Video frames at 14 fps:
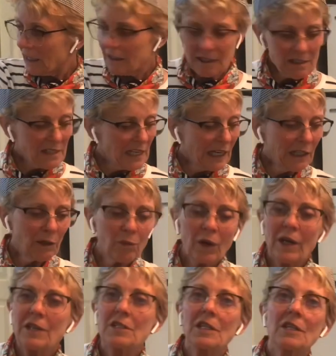second
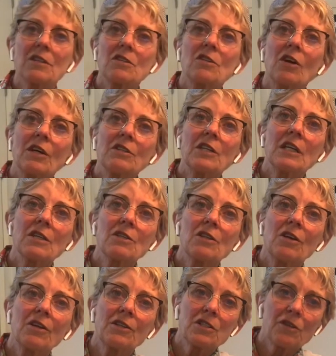rising does not take as
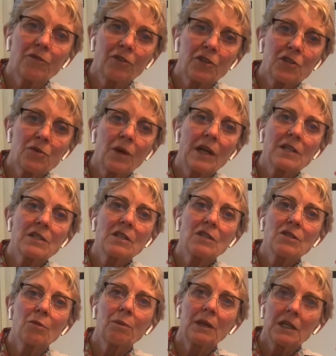long as the first rising,
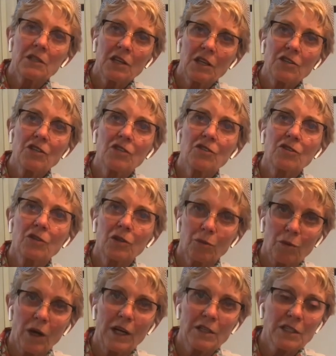so pay attention to your
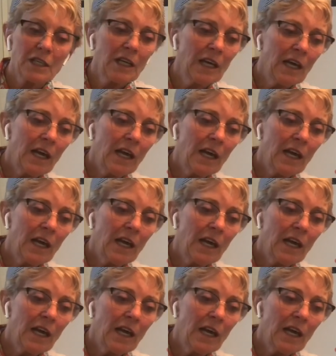rising.